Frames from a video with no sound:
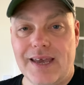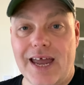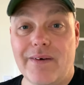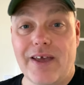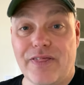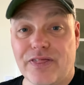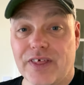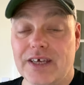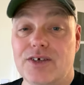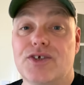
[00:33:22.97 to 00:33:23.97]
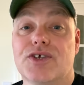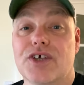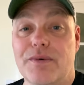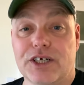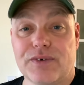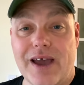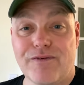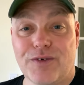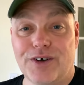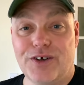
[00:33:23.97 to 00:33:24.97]
Anyway, thank you so much for
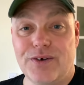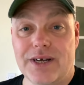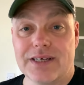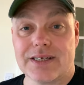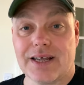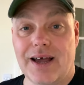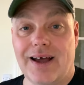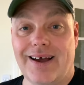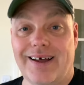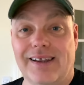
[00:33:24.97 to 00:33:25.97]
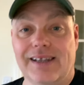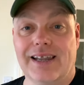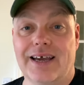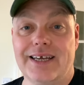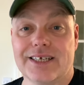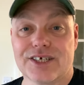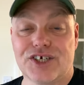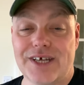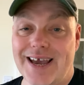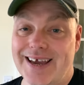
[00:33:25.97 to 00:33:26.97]
everyone who has liked,
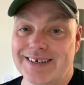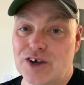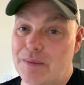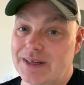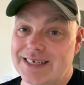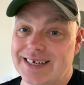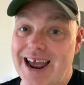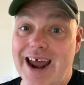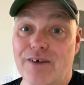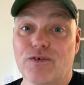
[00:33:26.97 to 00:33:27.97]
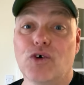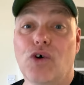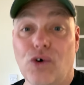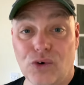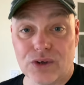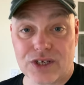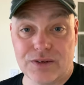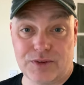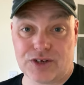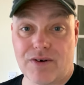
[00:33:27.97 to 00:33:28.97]
shared, commented, and of course
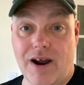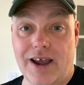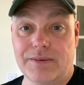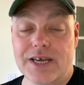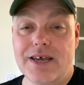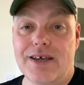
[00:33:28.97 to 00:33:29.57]
subscribed.